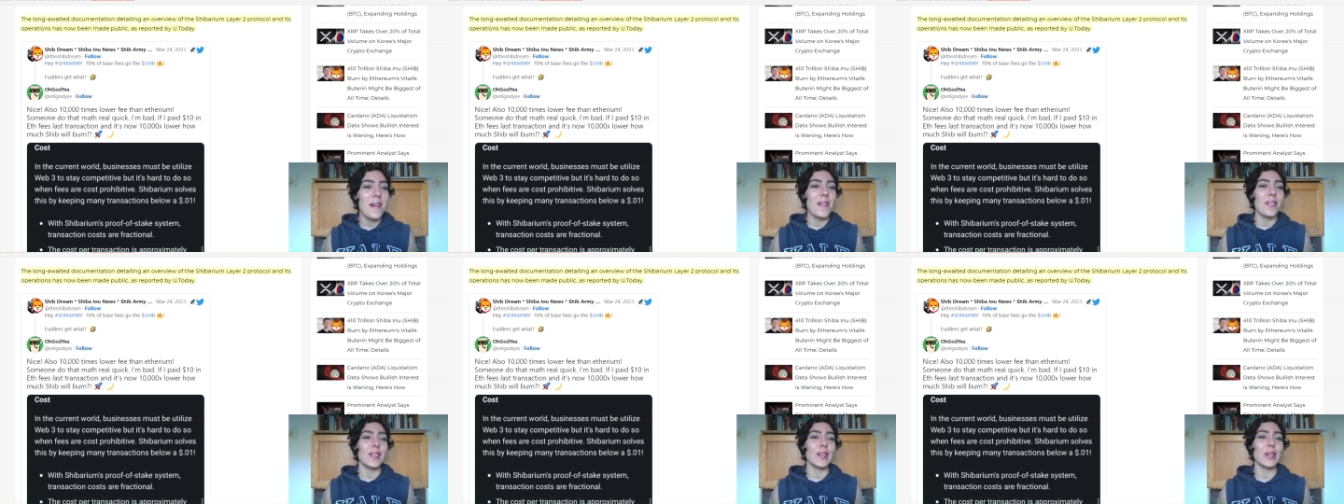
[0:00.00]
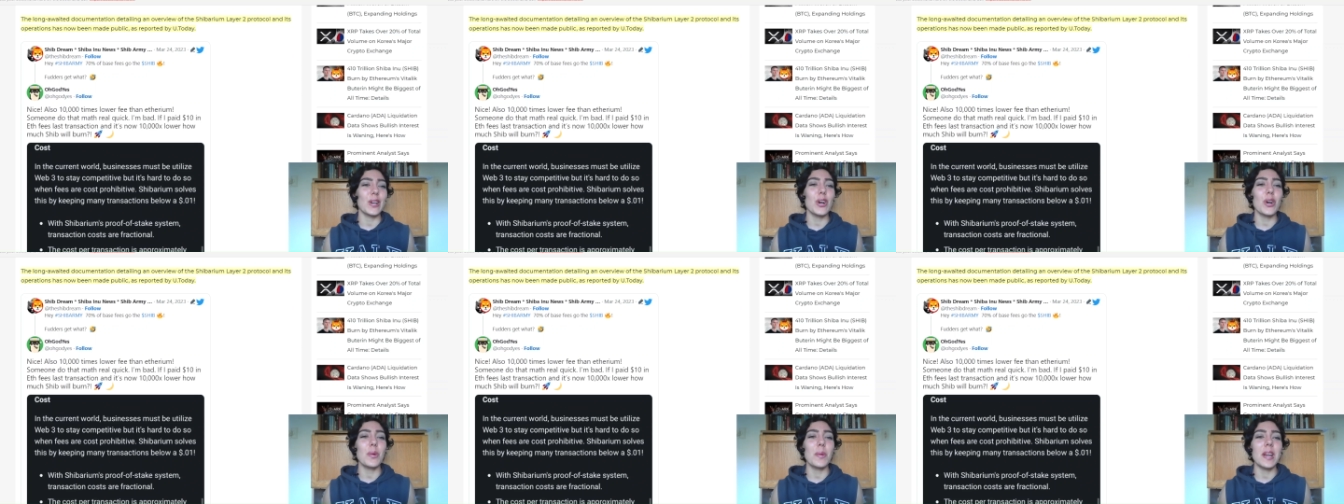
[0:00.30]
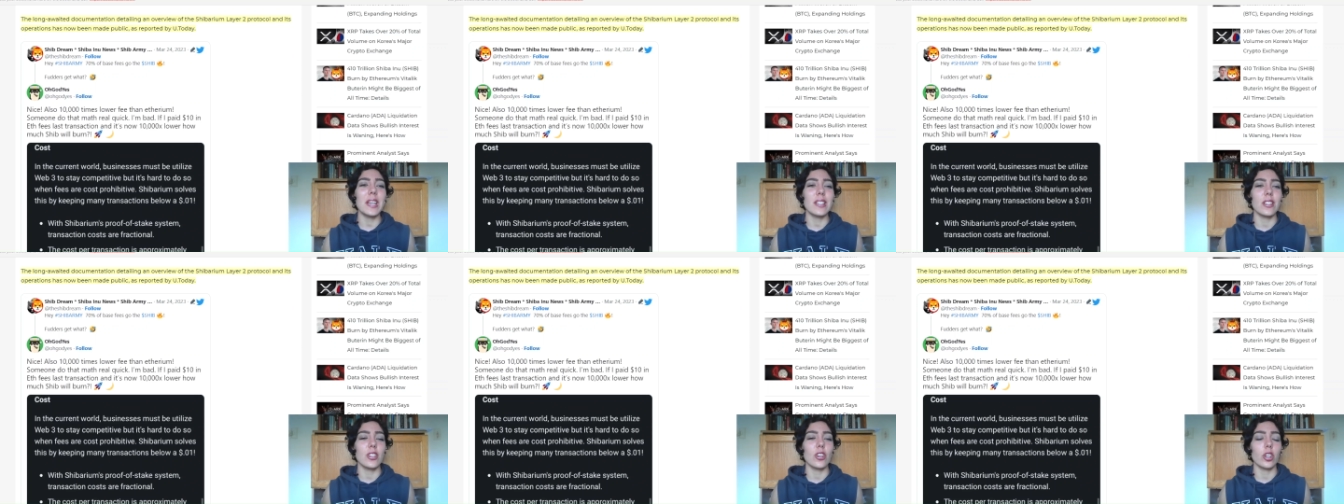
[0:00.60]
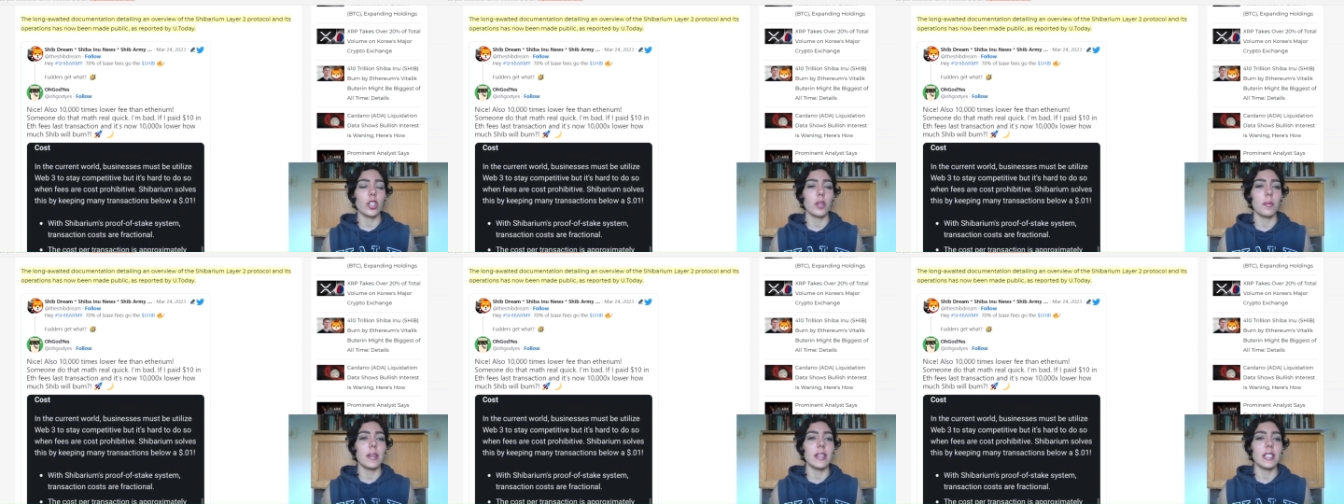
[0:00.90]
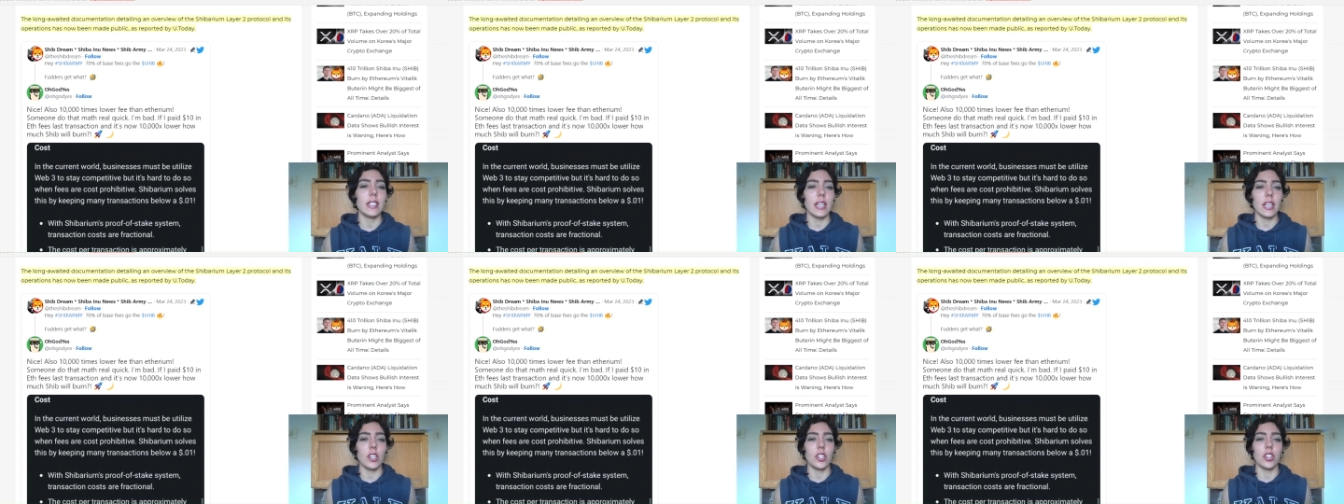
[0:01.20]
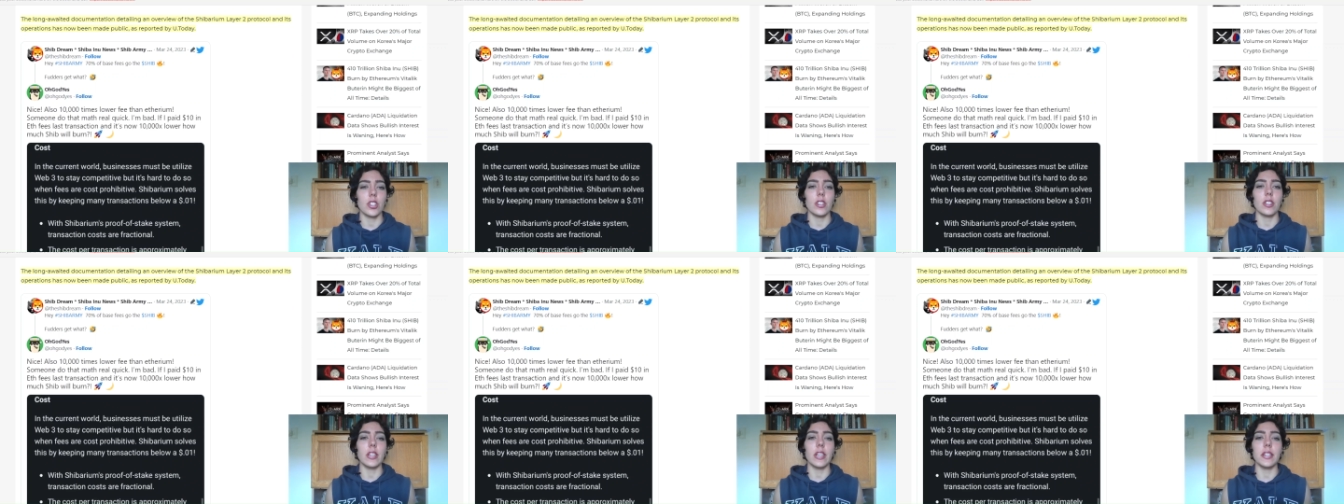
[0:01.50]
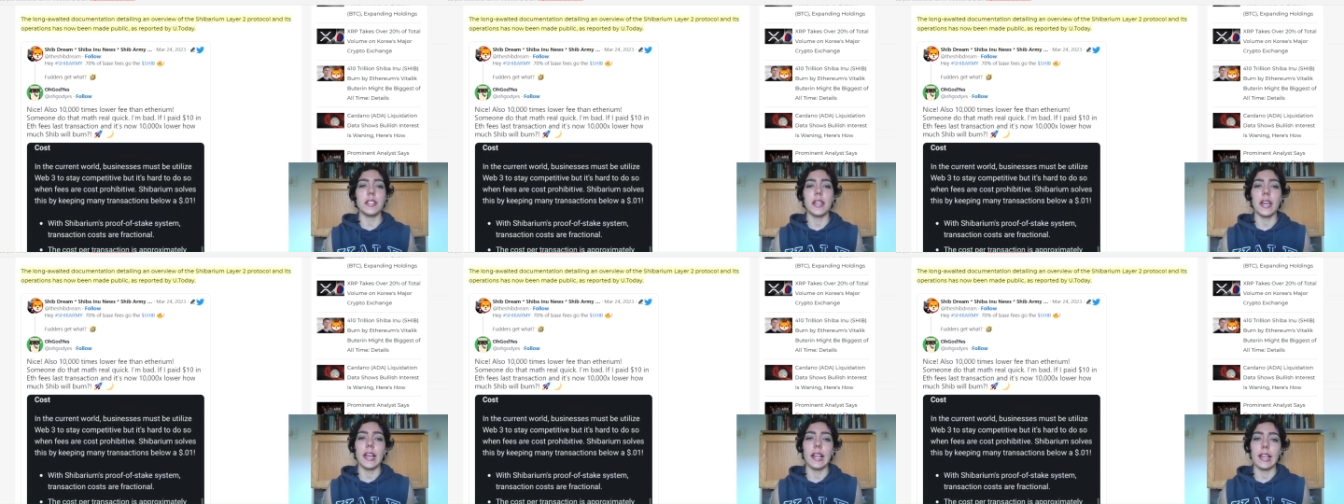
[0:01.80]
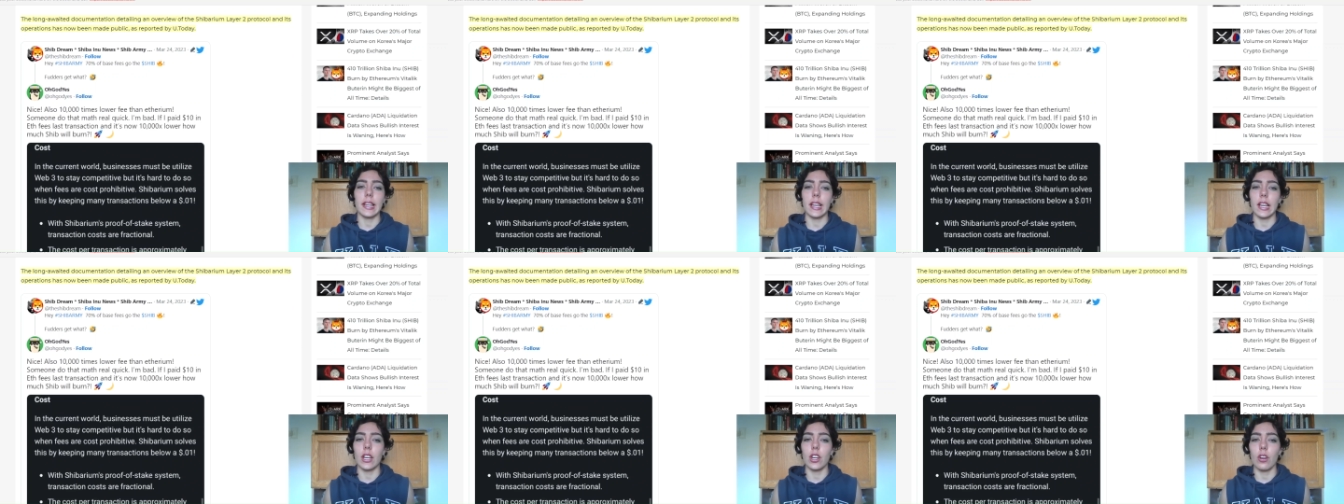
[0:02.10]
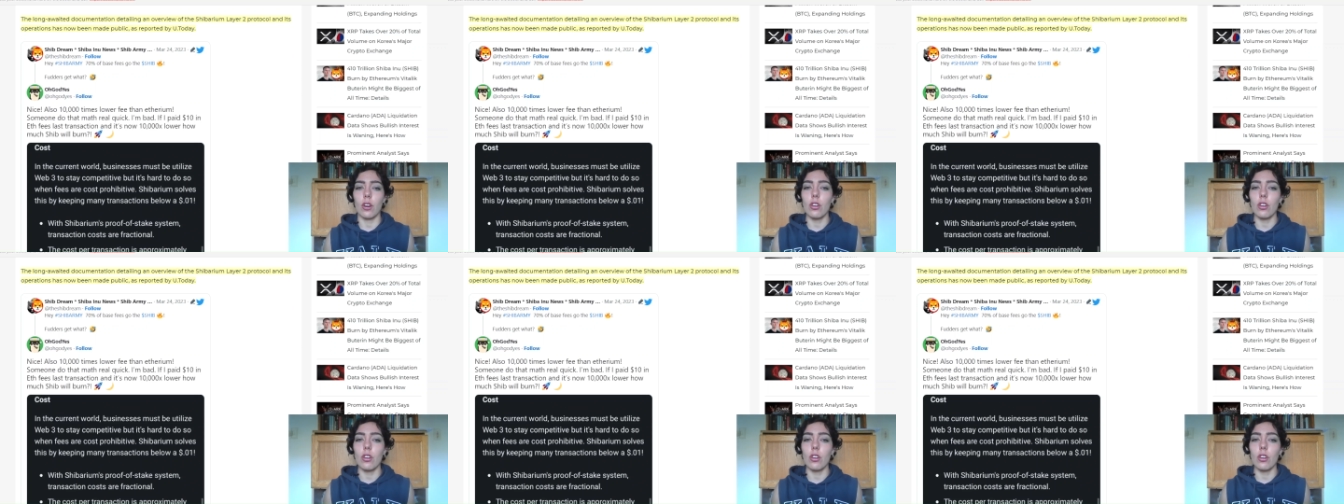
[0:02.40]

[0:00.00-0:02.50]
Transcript: The long-awaited documentation detailing an